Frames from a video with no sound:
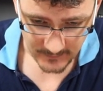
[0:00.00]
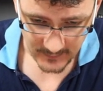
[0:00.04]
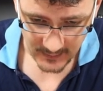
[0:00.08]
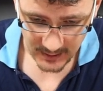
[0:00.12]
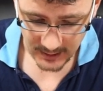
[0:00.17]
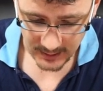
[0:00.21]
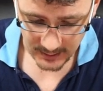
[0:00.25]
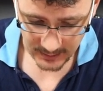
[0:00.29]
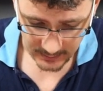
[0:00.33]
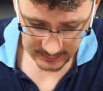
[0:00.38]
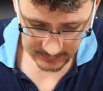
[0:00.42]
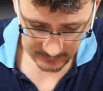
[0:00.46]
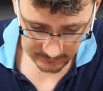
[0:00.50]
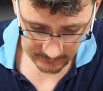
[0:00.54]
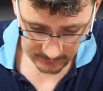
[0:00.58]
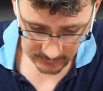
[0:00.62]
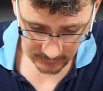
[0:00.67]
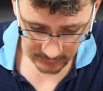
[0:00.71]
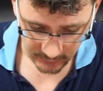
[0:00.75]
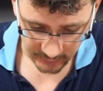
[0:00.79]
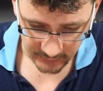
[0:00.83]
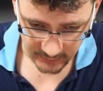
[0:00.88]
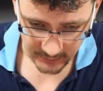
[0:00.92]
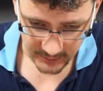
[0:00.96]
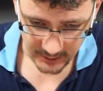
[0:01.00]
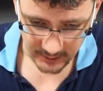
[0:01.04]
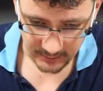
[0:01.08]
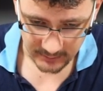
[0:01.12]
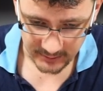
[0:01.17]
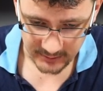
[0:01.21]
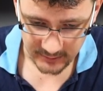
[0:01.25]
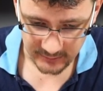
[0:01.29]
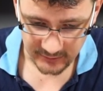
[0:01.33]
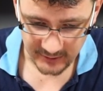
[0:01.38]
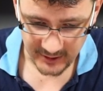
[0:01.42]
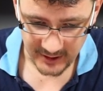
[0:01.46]
And we're also
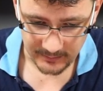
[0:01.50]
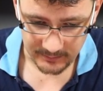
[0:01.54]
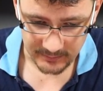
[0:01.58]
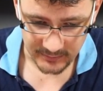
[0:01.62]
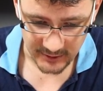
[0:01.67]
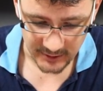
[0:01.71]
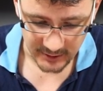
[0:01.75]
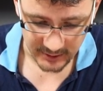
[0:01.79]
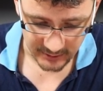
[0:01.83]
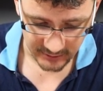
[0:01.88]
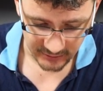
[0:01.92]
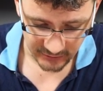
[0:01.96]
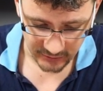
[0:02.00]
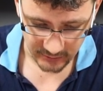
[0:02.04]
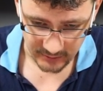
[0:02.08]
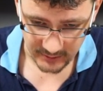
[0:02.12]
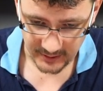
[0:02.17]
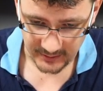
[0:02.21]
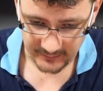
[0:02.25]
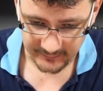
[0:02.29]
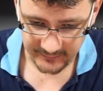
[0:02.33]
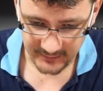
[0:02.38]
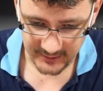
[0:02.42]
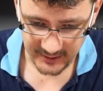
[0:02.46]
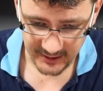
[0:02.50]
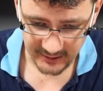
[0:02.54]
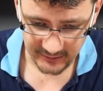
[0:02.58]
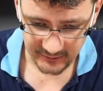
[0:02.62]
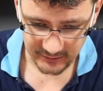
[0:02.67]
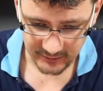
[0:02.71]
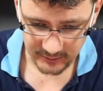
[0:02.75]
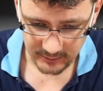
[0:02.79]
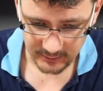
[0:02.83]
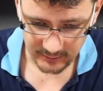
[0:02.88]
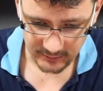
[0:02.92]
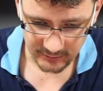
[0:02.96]
going to skip the tuning for
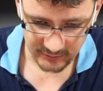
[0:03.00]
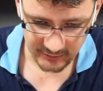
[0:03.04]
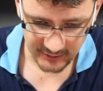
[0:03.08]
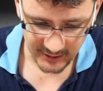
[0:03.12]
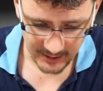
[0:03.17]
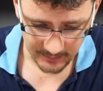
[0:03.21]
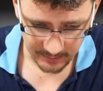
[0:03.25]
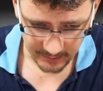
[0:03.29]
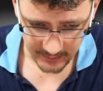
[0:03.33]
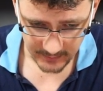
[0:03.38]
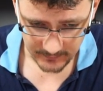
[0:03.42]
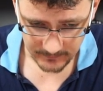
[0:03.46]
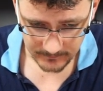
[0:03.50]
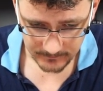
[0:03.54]
this. Skip.